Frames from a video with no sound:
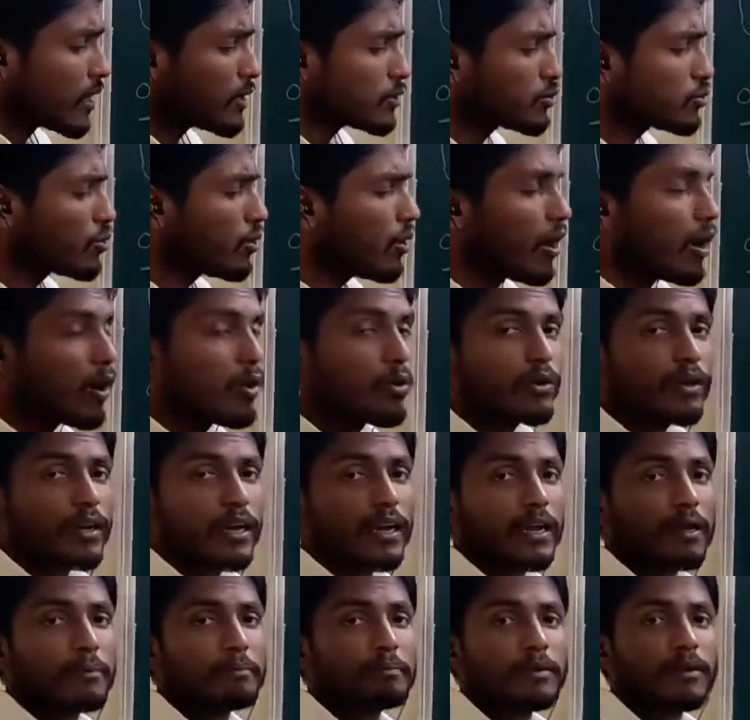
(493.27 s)
So how
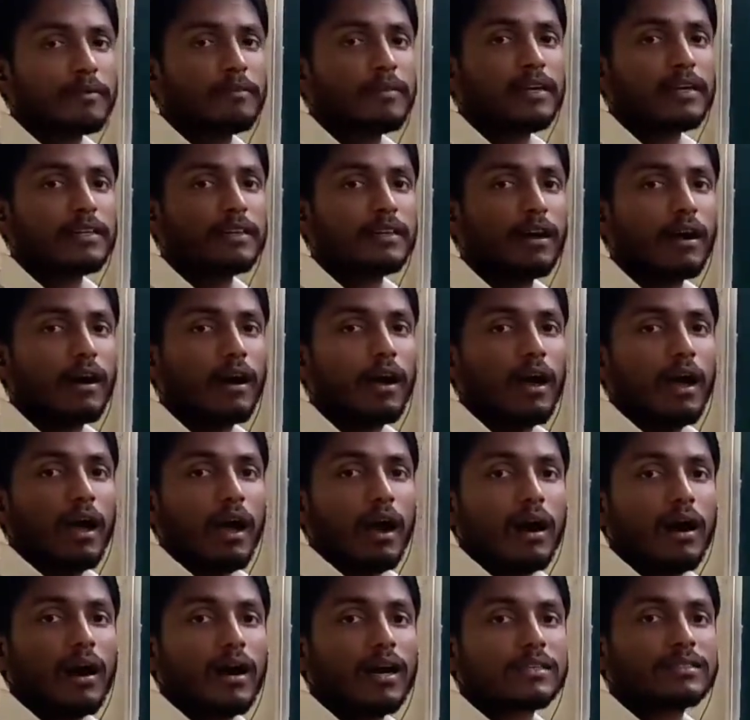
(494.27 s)
can I prevent the
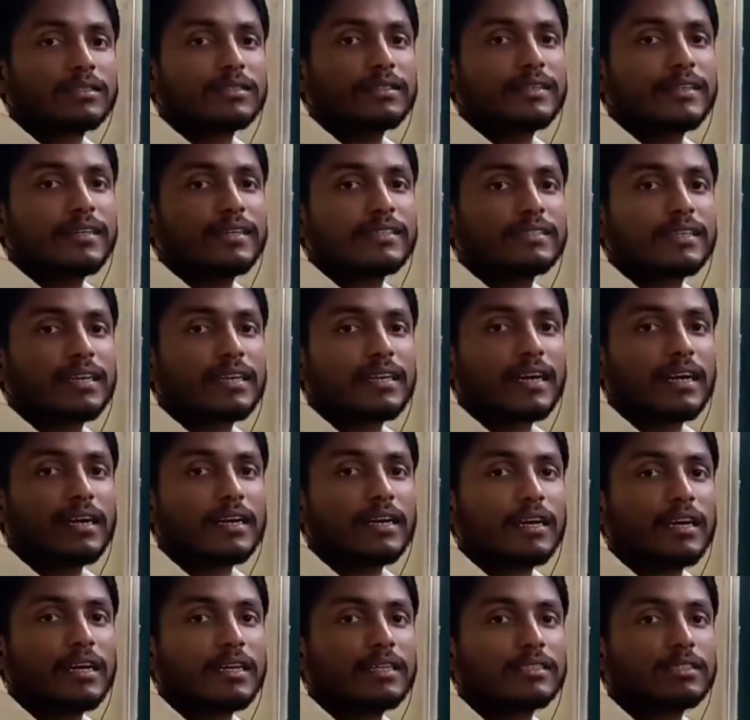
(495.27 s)
oxidation
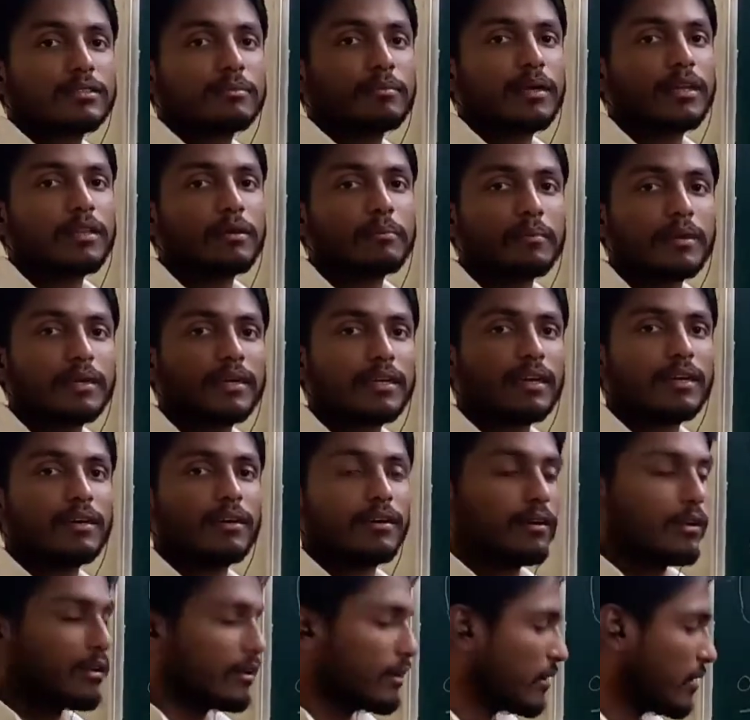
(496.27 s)
catalyzed by the
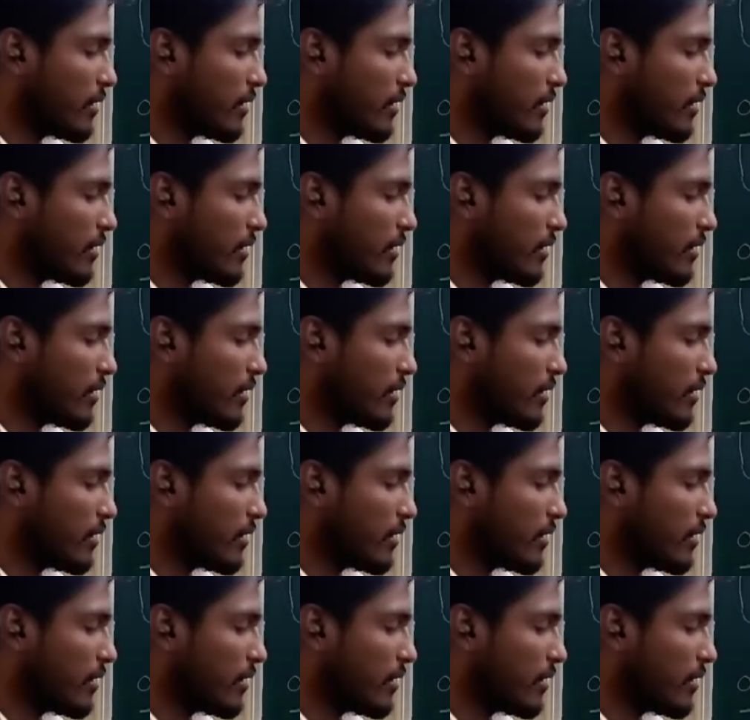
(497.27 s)
metal?